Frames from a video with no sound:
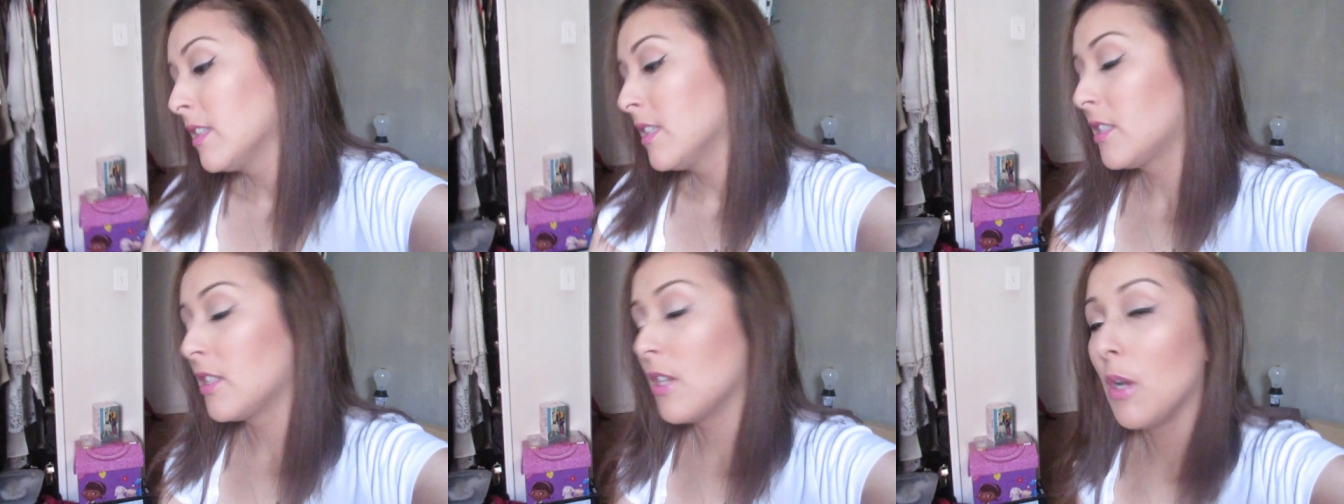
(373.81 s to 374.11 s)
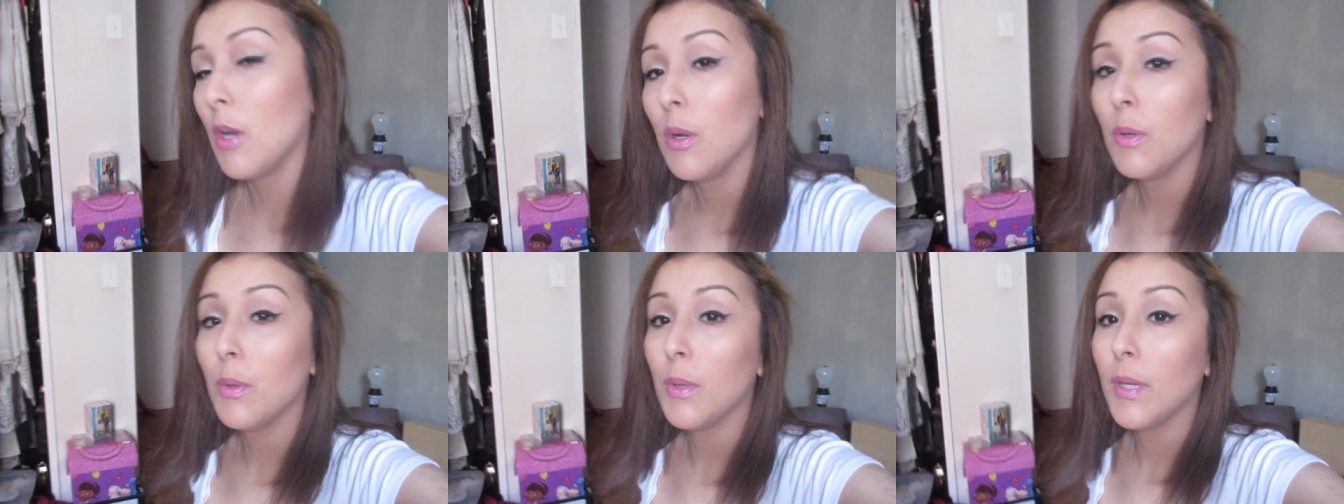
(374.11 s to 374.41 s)

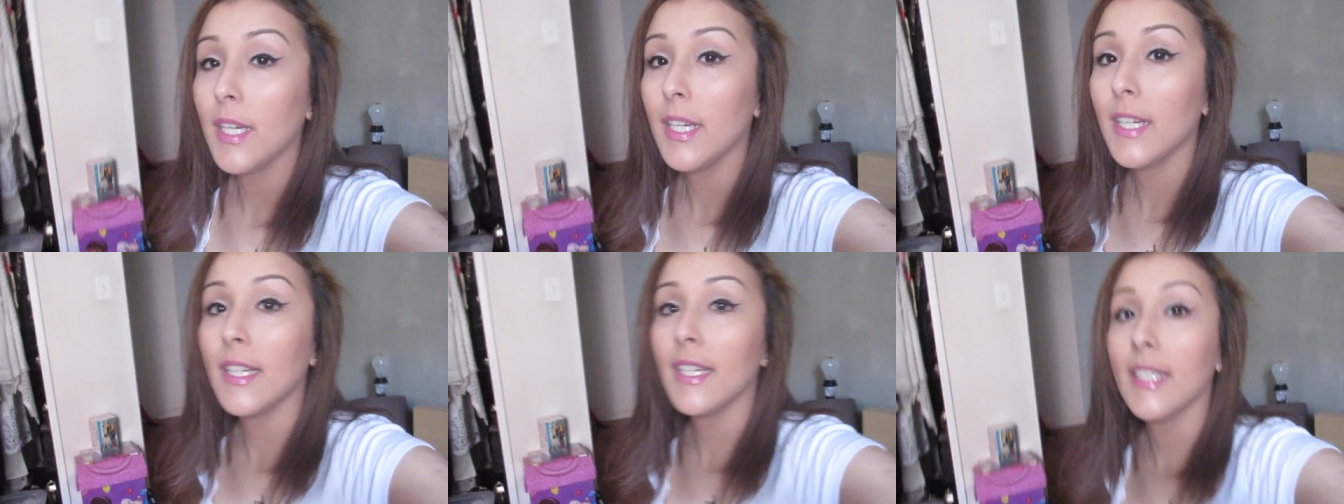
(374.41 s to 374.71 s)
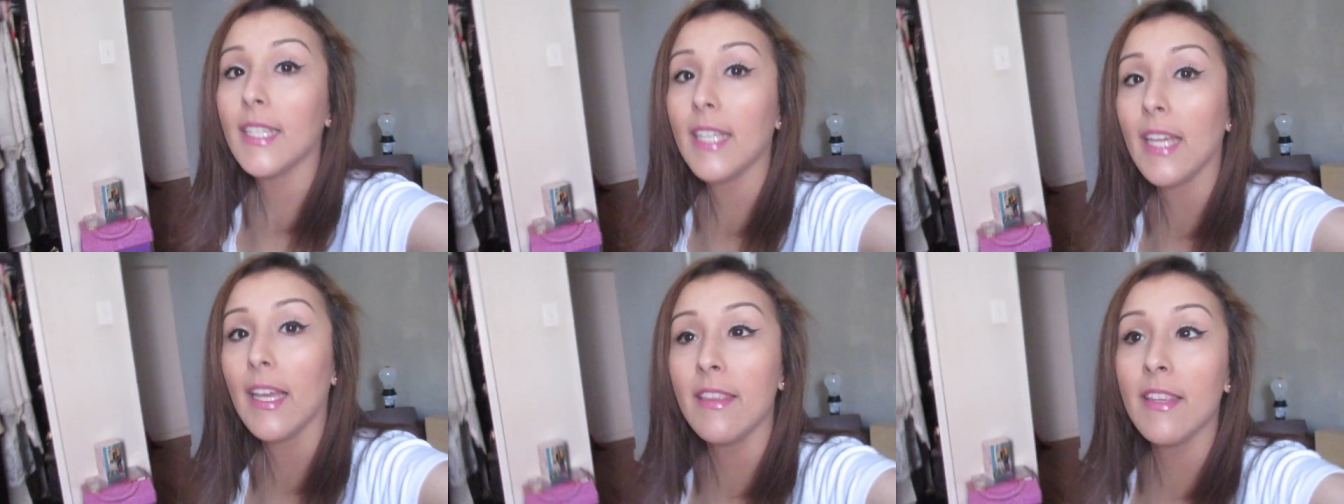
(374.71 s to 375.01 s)
So,
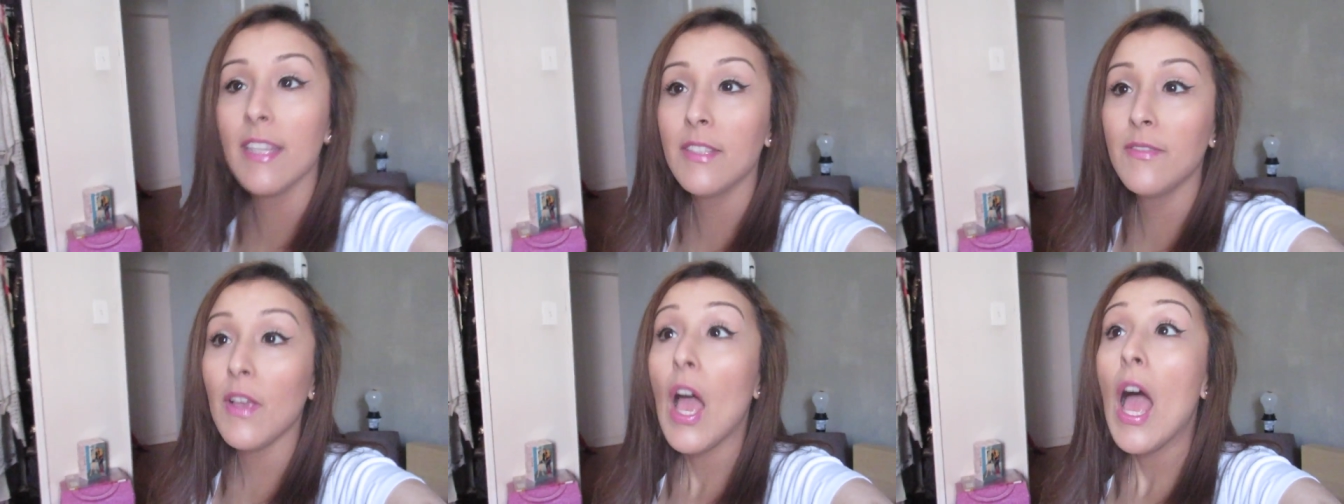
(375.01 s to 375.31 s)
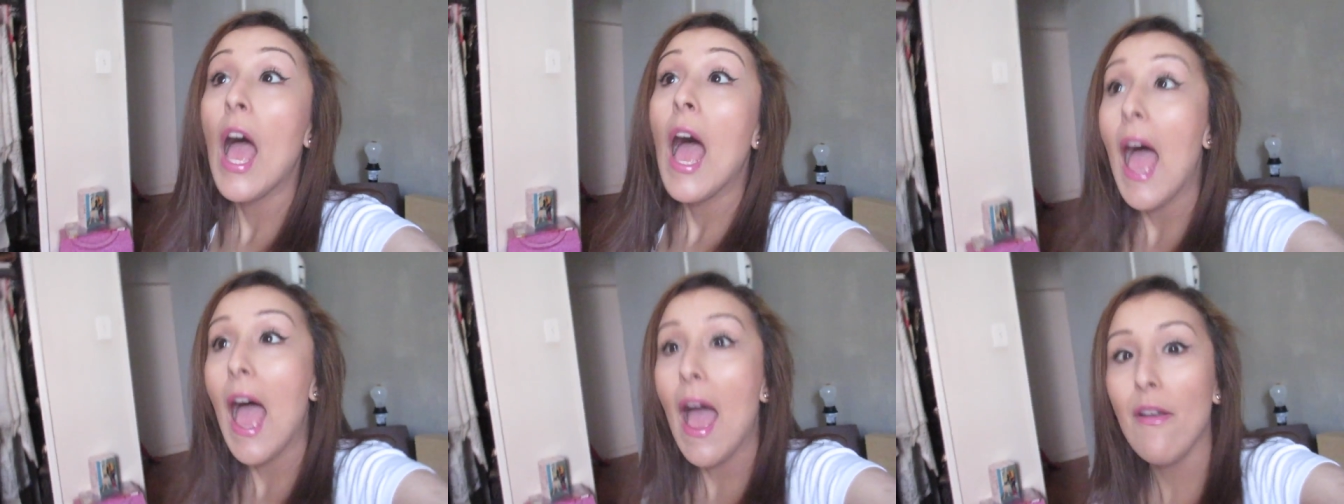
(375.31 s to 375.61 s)
yeah, this
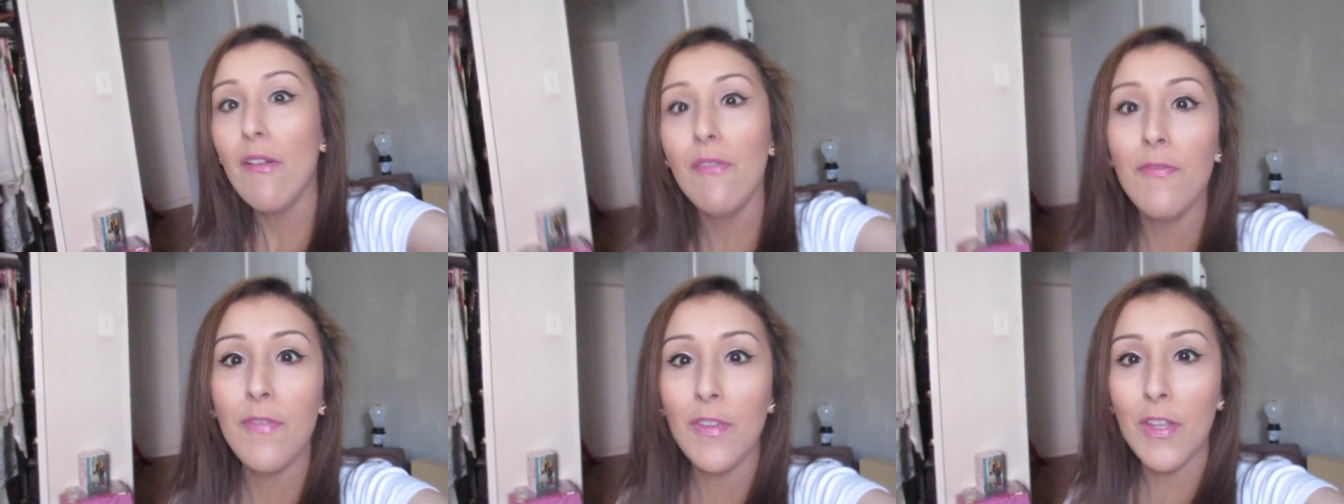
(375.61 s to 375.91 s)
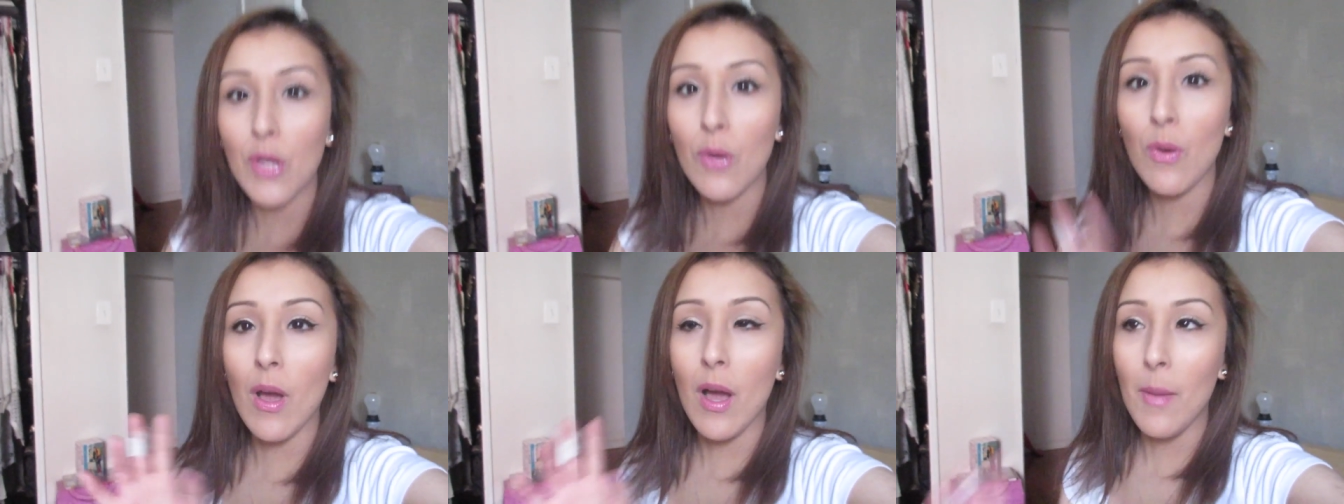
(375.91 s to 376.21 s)
I have a video